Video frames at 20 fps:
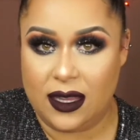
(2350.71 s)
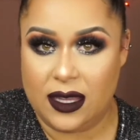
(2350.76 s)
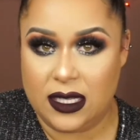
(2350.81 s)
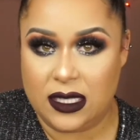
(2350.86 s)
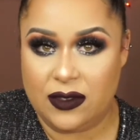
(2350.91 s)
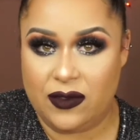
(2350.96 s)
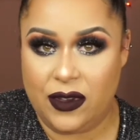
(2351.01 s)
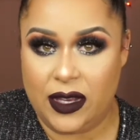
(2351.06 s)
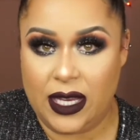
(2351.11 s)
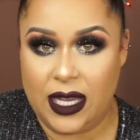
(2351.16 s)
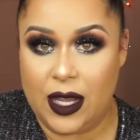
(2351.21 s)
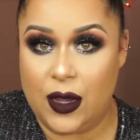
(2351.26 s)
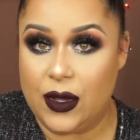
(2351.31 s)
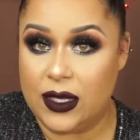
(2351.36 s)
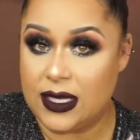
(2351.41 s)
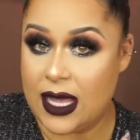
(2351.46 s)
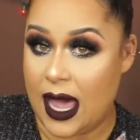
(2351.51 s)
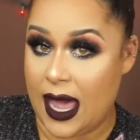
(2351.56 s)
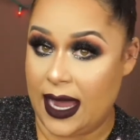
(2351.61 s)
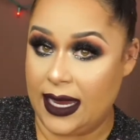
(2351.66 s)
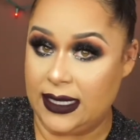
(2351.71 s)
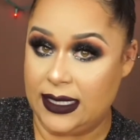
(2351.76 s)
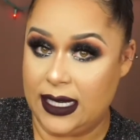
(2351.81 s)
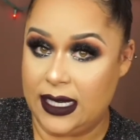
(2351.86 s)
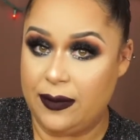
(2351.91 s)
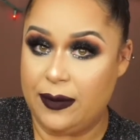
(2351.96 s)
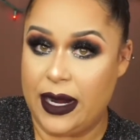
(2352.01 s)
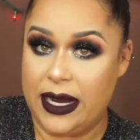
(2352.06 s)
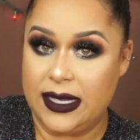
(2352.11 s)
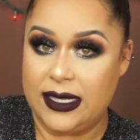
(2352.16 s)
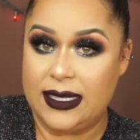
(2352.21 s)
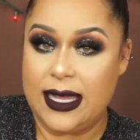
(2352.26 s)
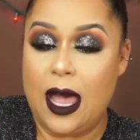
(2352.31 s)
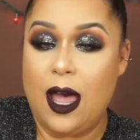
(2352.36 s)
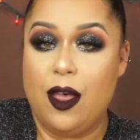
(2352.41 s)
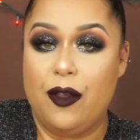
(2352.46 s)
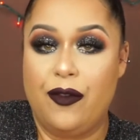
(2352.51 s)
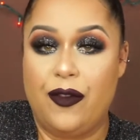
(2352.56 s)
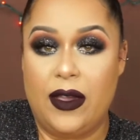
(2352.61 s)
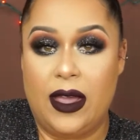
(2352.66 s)
of this video as I did
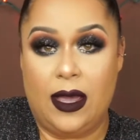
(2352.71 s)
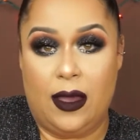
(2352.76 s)
myself,